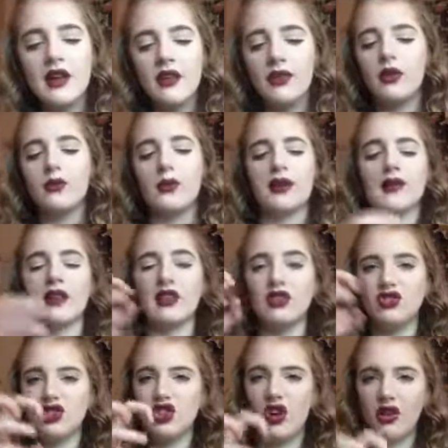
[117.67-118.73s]
and there's big
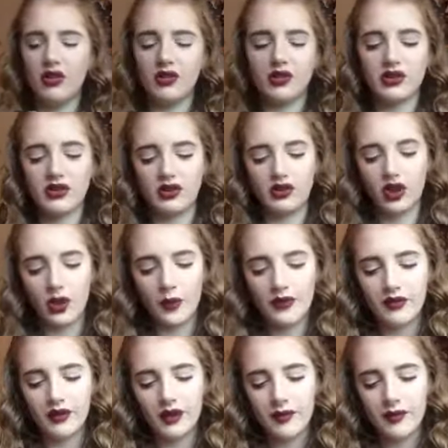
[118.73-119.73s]
like chunks on top of